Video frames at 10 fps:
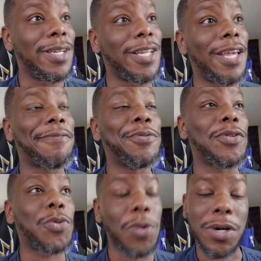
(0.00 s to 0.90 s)
in that
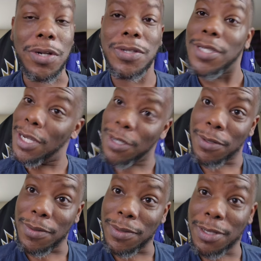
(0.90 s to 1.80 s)
fourth quarter.
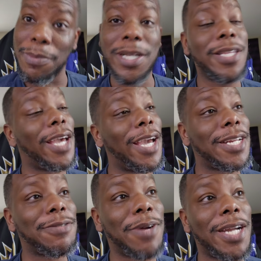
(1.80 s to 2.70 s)
So, to me,
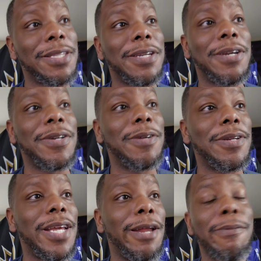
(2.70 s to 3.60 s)
that's right there.
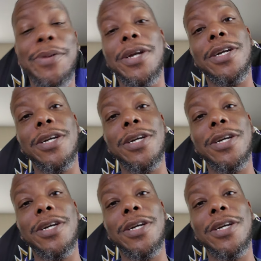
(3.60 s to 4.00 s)
That'll be a